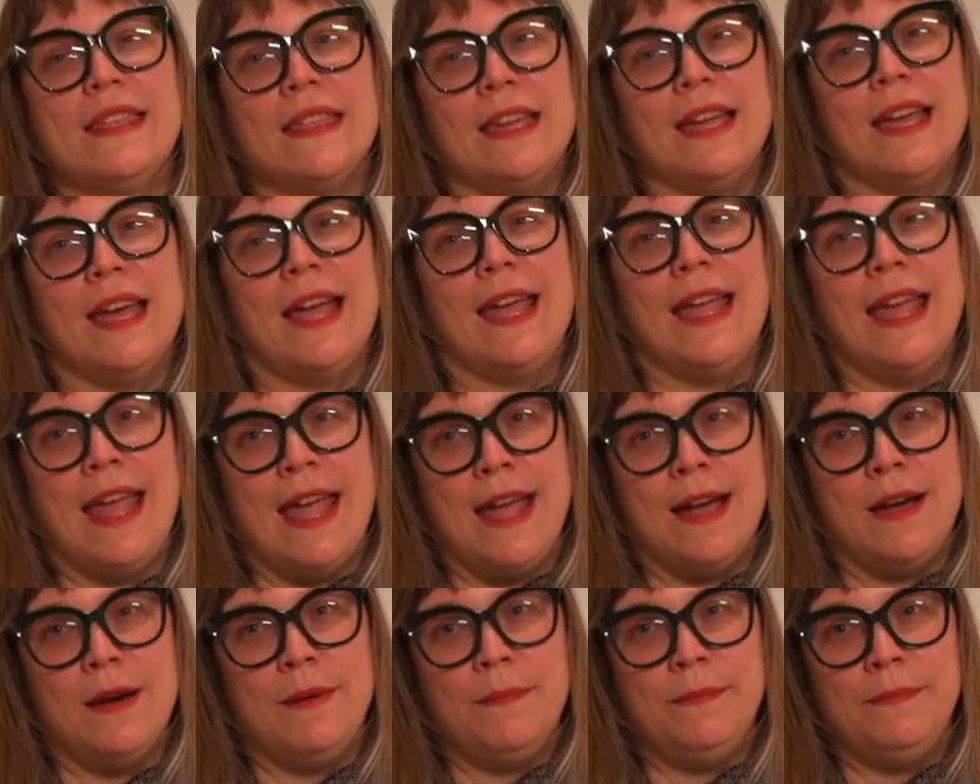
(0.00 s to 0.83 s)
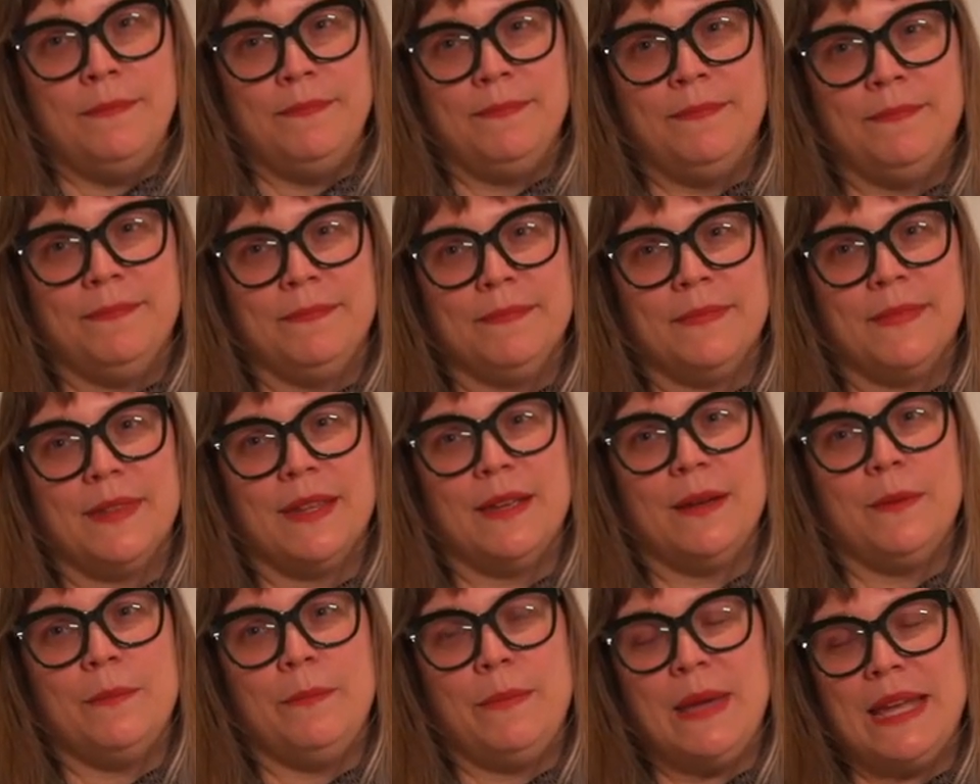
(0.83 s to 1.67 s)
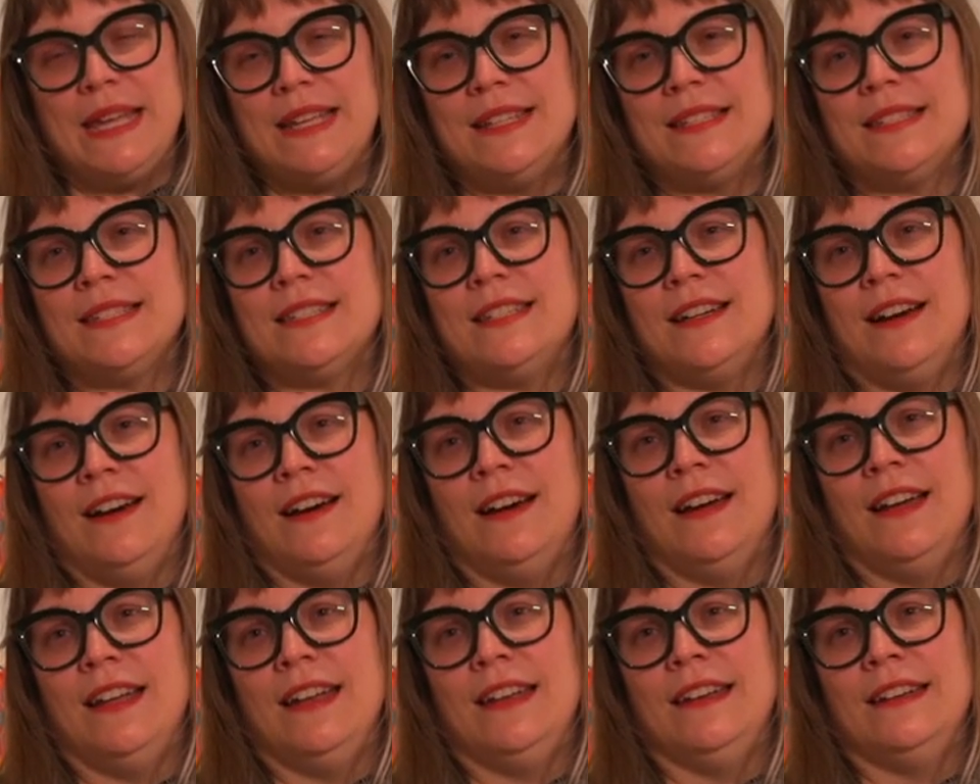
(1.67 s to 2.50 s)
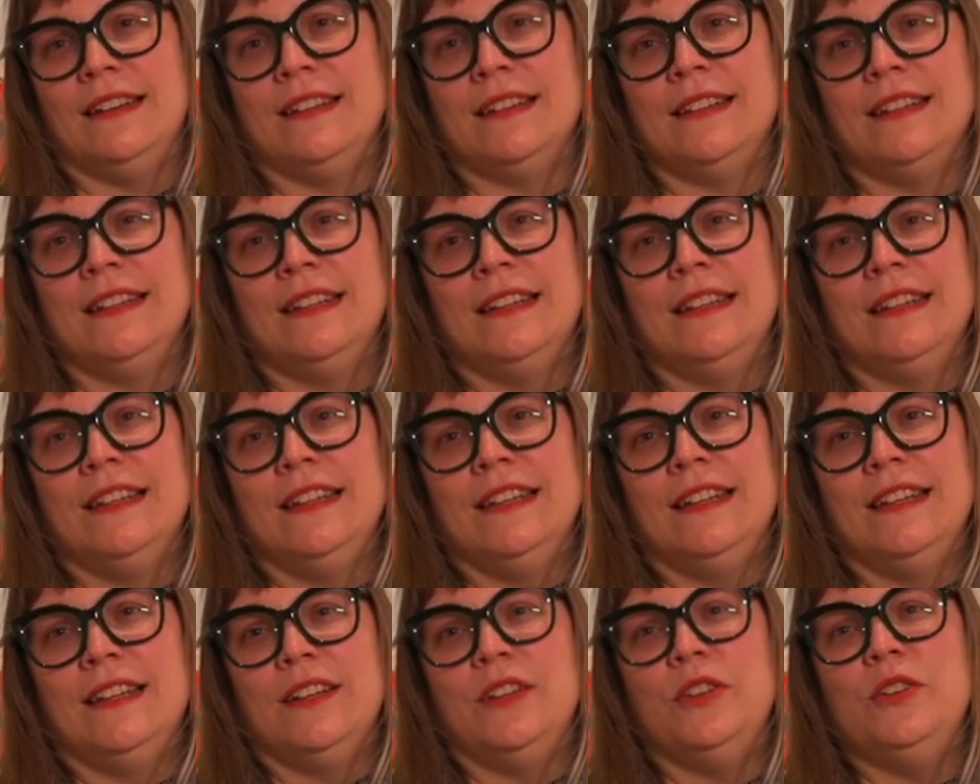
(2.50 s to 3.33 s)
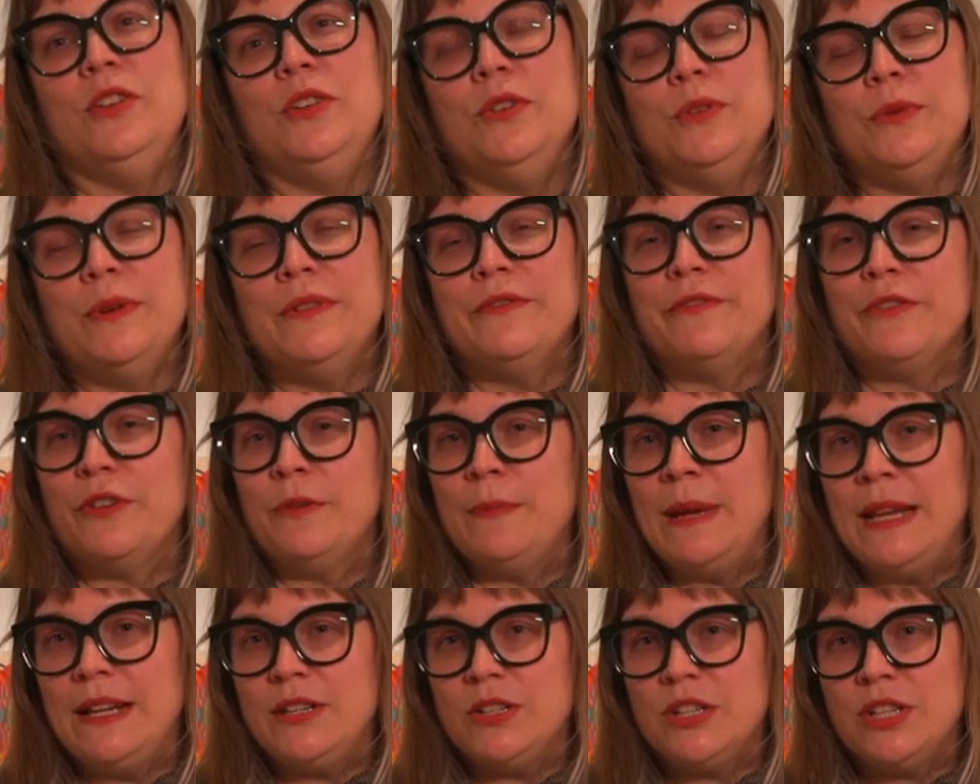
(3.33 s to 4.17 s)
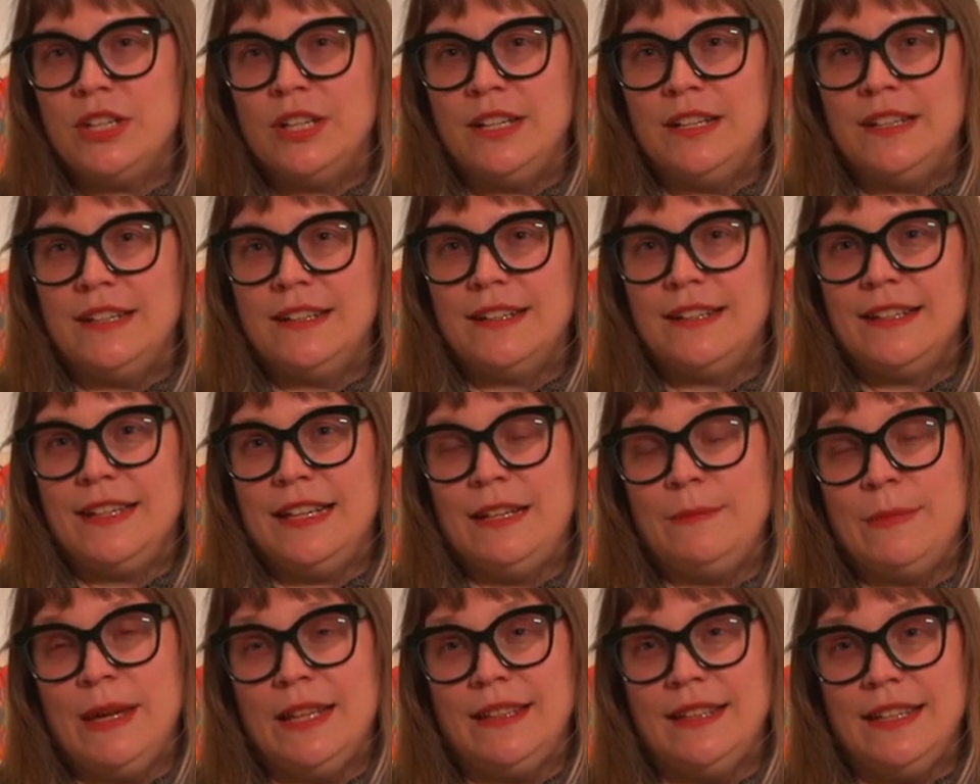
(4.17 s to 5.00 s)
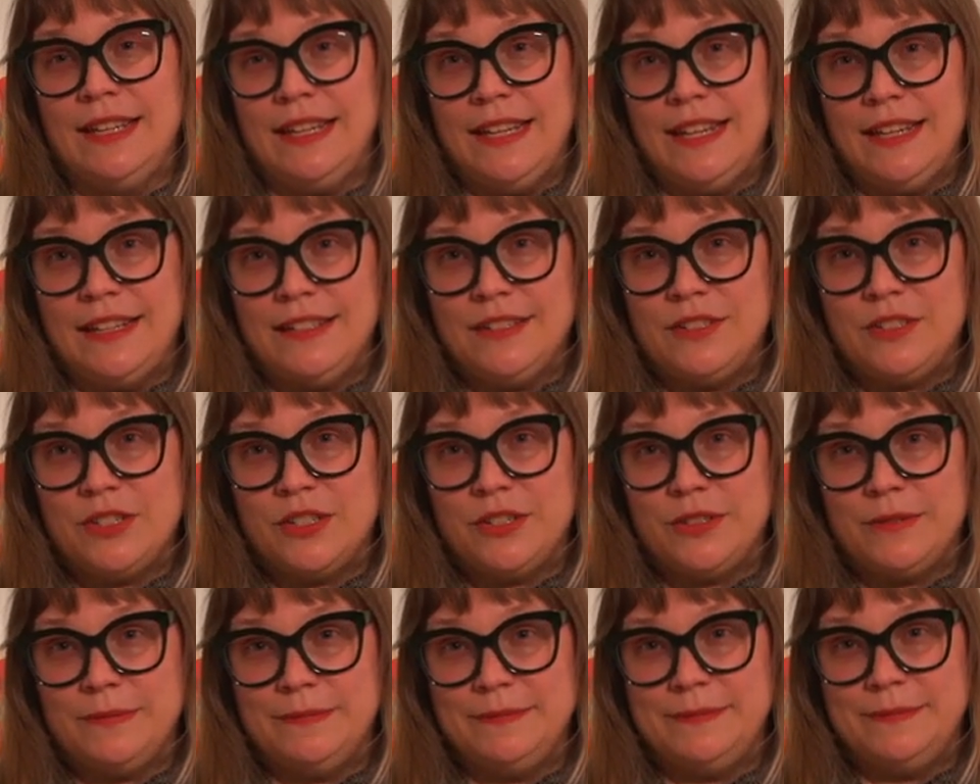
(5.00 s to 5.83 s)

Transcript: think I am based on new information in my lineage.